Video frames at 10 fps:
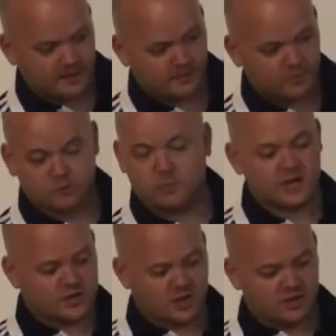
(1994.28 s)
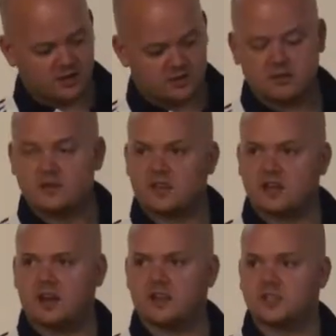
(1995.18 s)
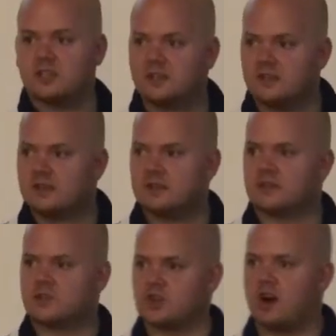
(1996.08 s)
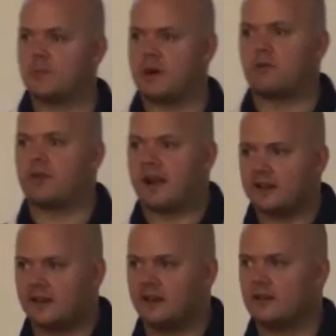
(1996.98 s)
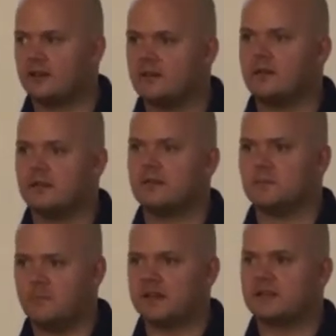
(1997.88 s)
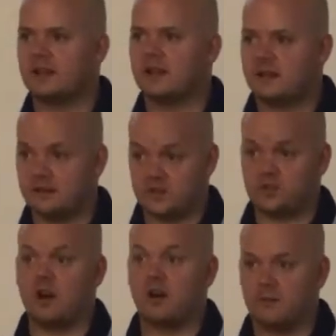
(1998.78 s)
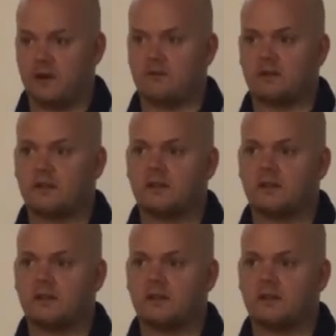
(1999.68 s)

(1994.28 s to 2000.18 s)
Improved posture, psychology. A strong, powerful athlete mentally is strong and powerful.